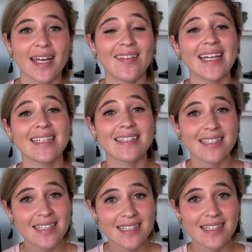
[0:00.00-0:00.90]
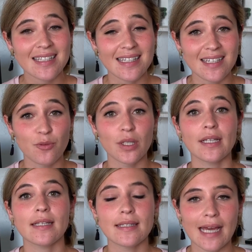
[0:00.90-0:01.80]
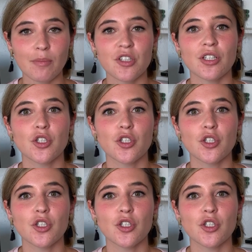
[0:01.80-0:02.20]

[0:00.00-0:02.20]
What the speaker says: And that consistency really established